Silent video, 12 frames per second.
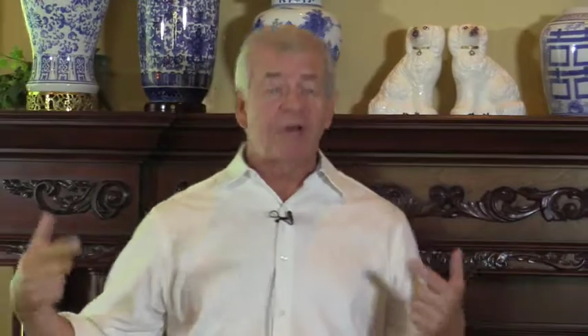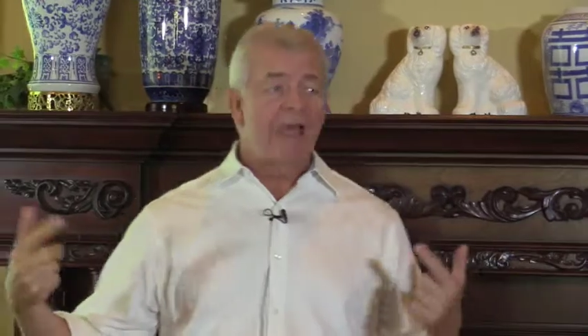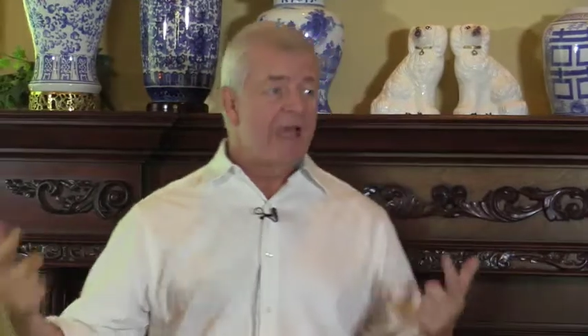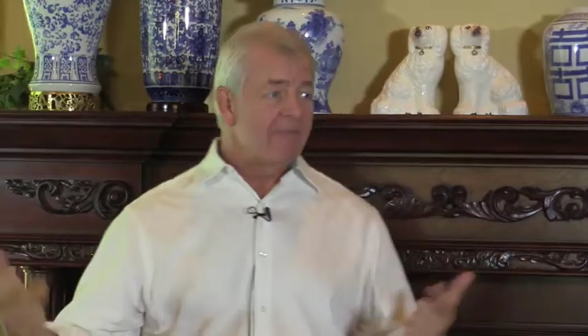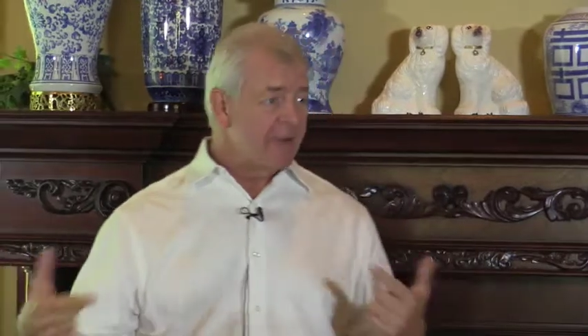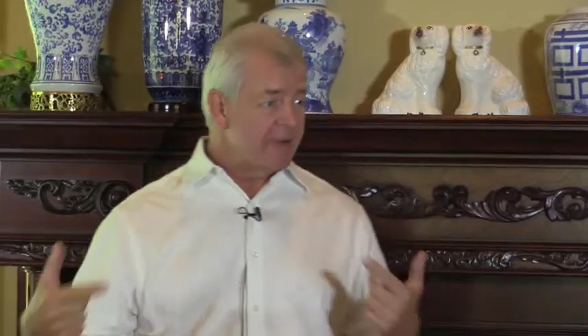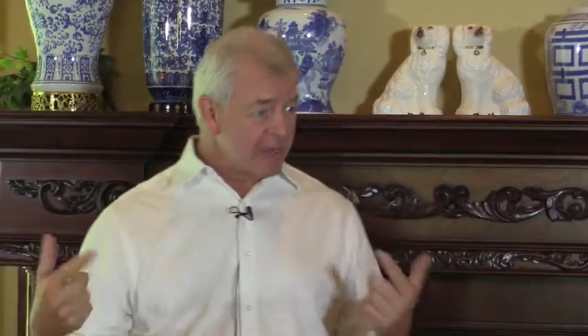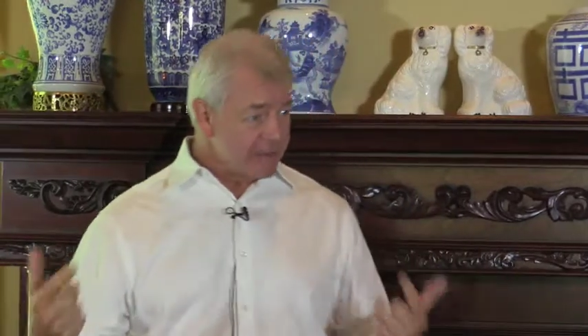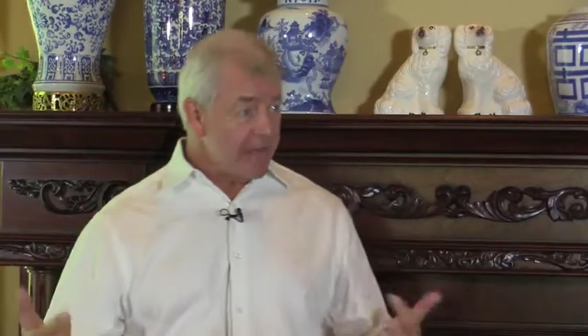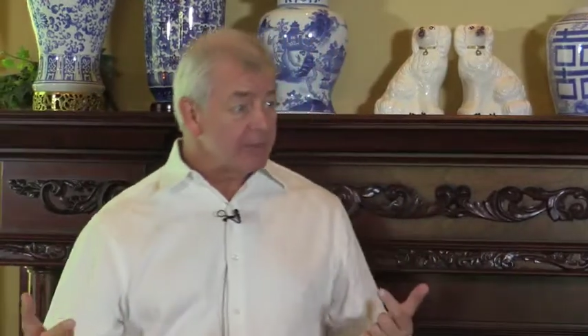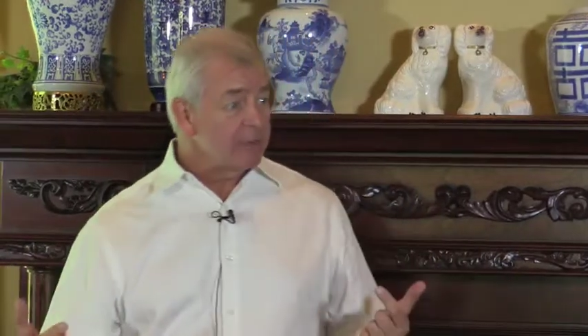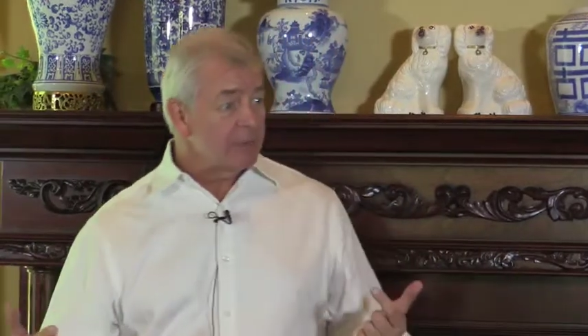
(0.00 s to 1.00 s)
to have you guys
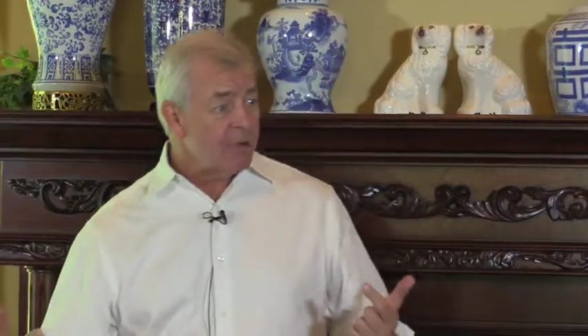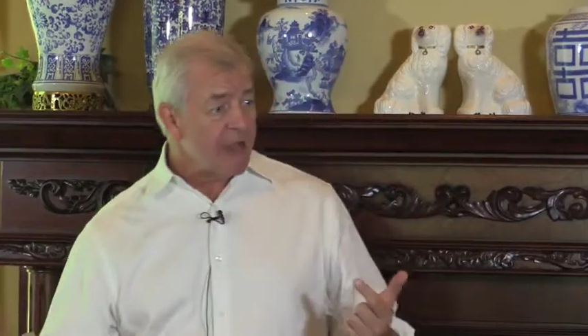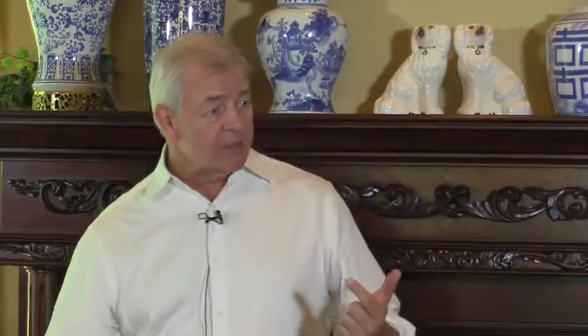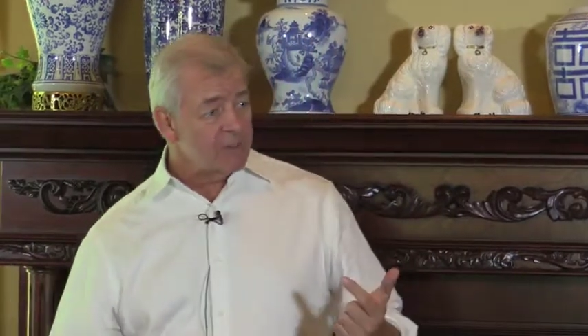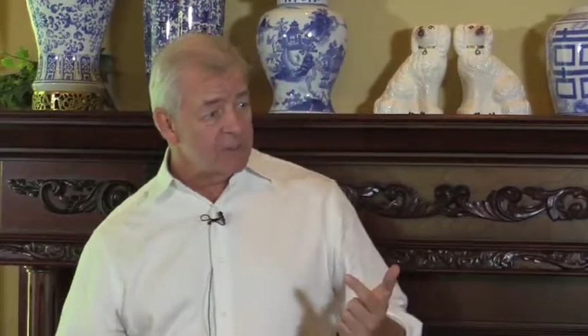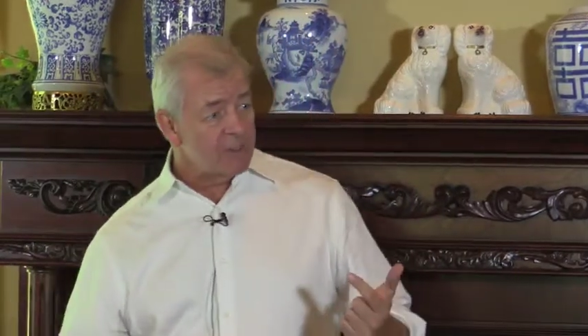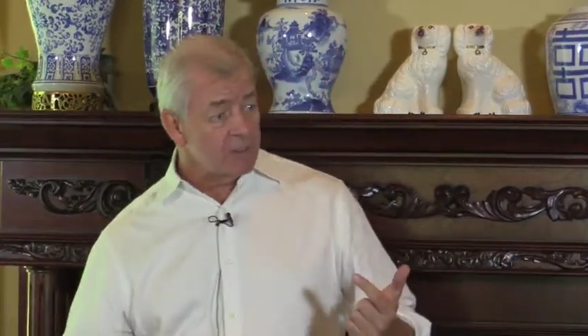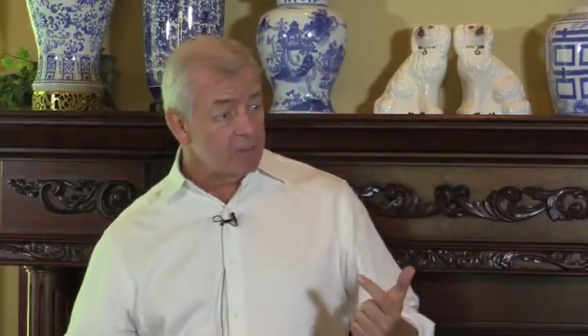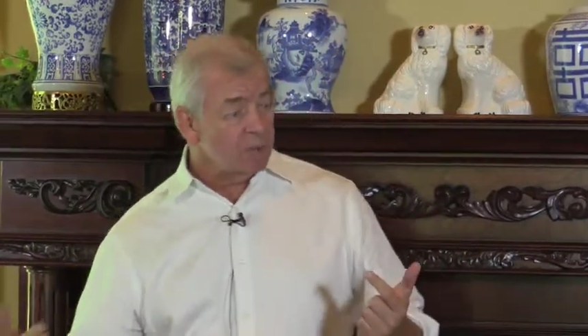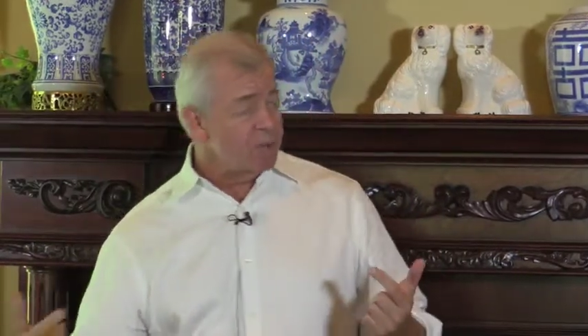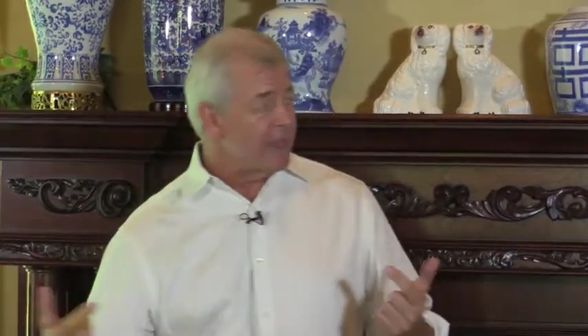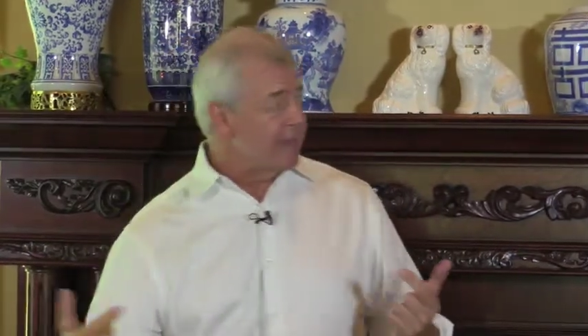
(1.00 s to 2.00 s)
actually practice this.
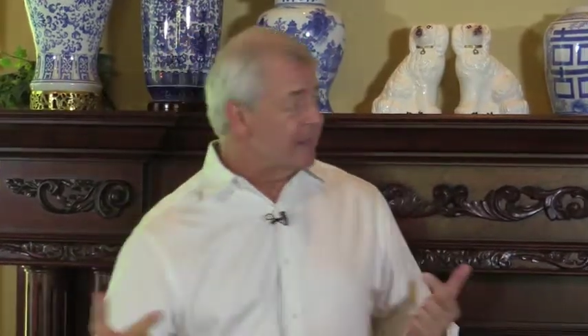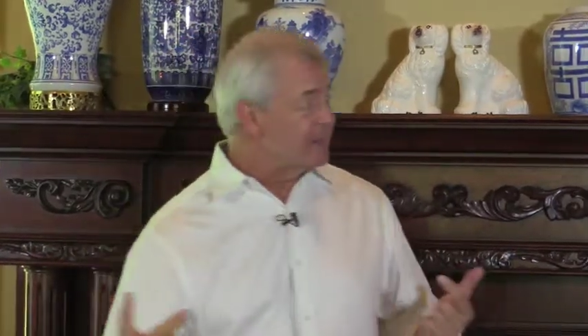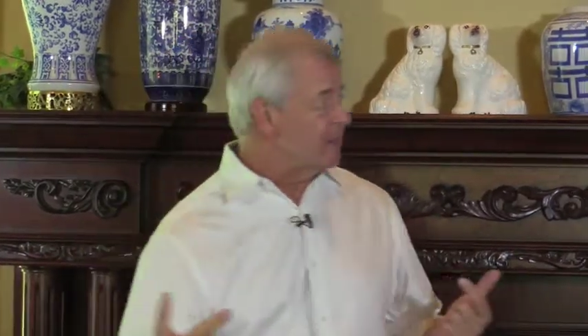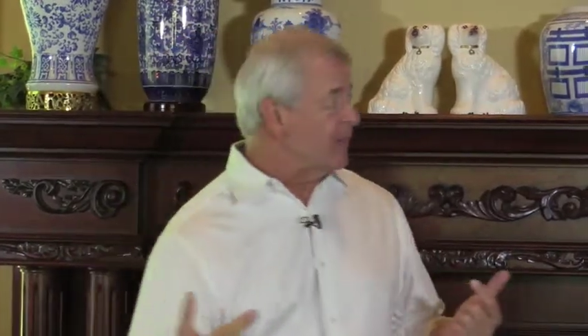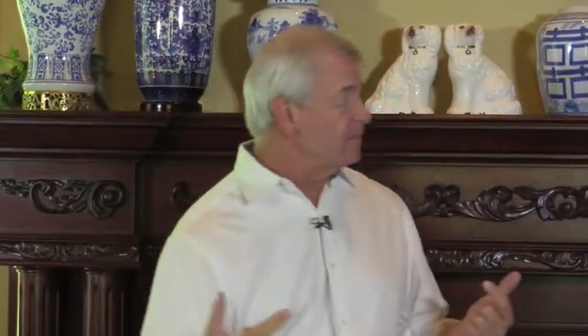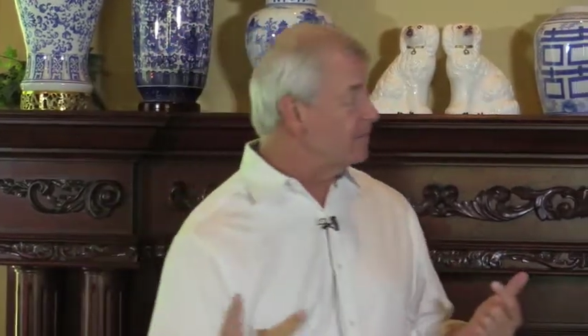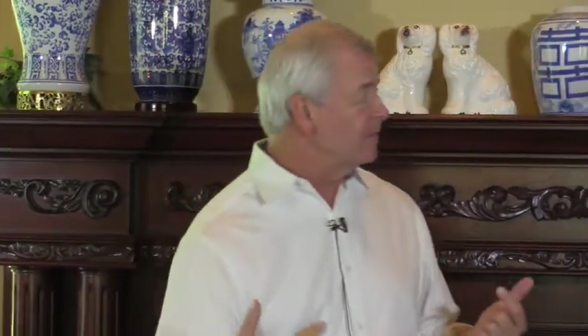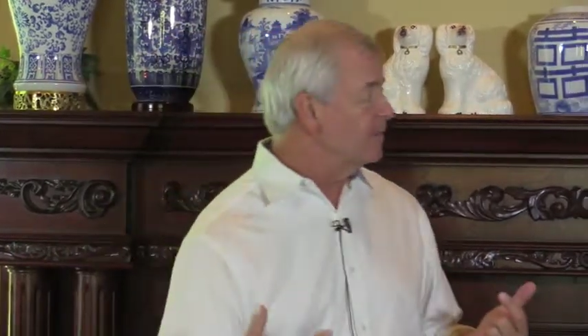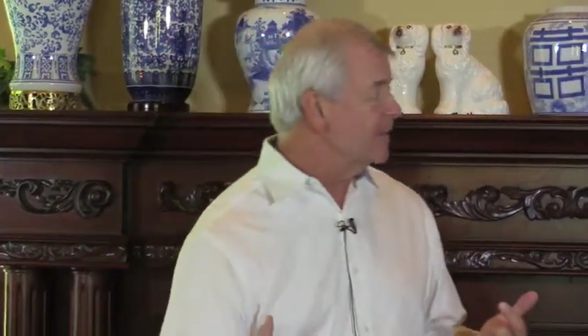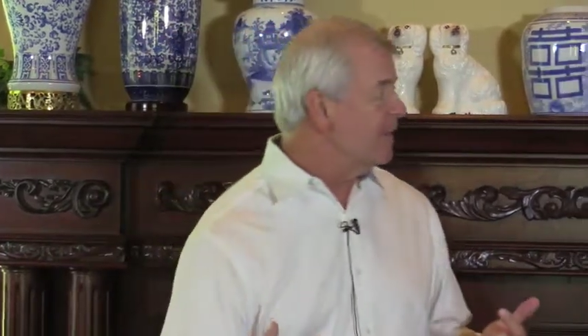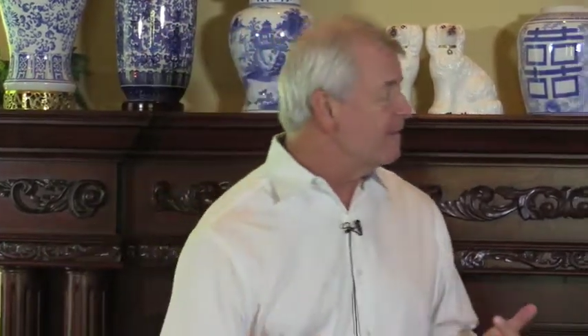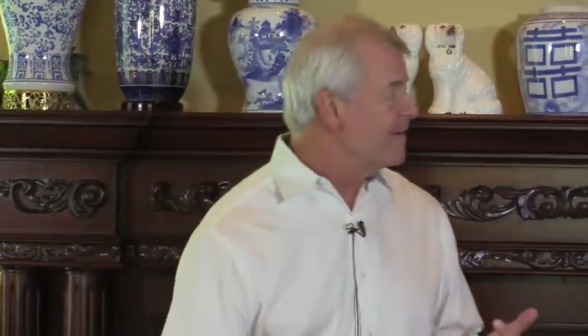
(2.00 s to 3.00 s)
We'll do that next time,
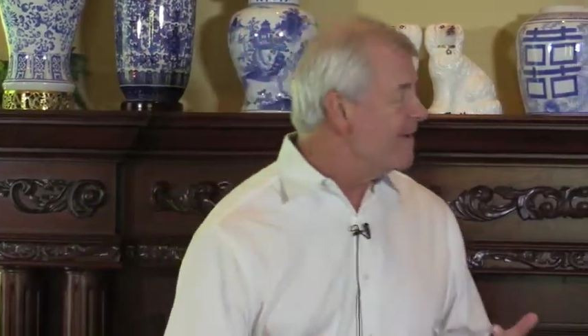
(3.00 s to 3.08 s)
okay?